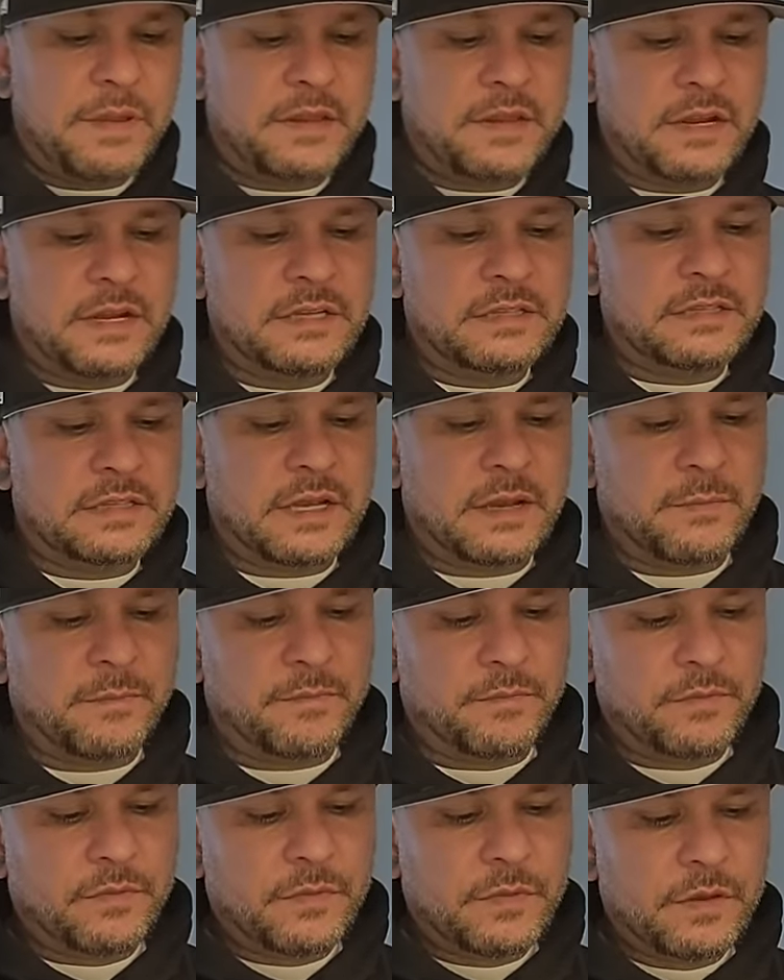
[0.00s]
Because
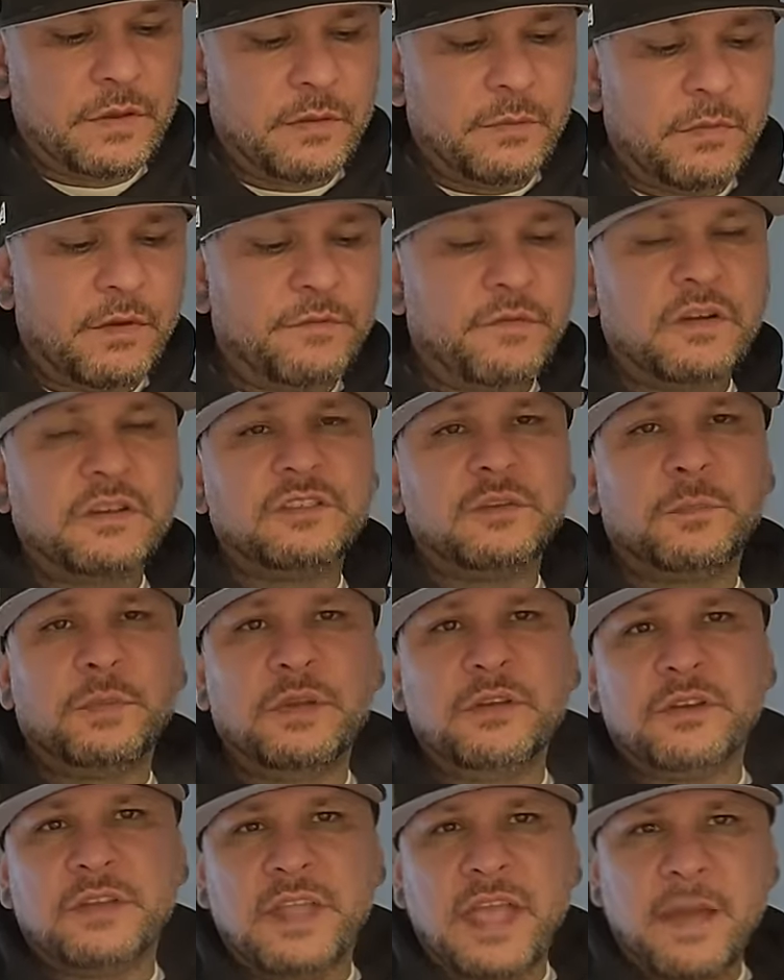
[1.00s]
motherfuckers will
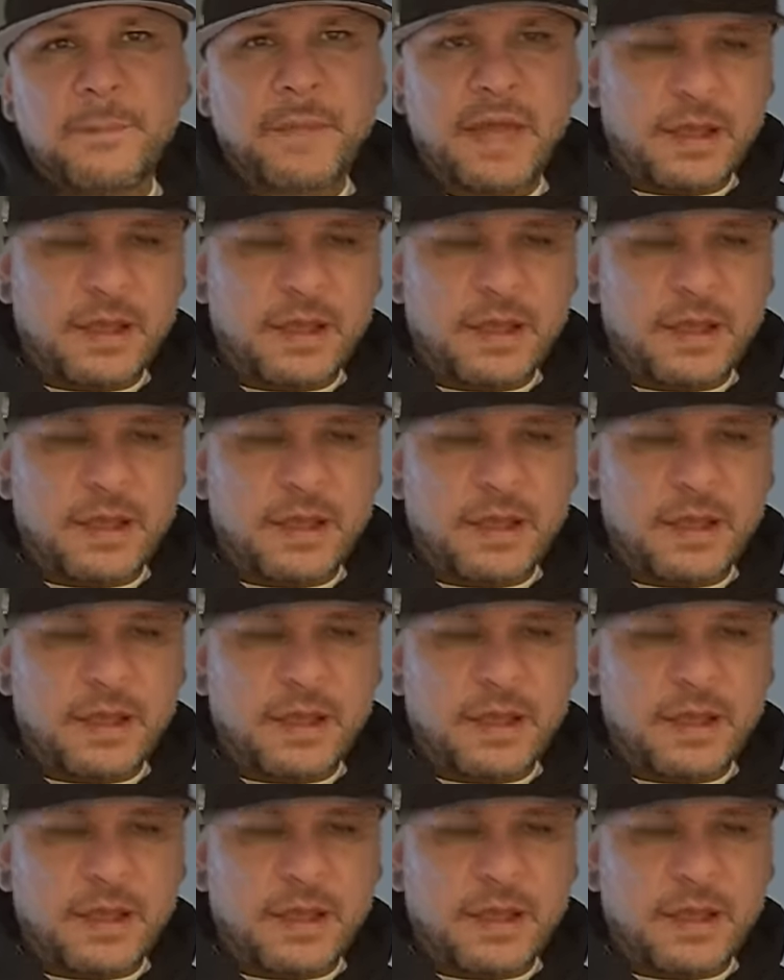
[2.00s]
peel your cap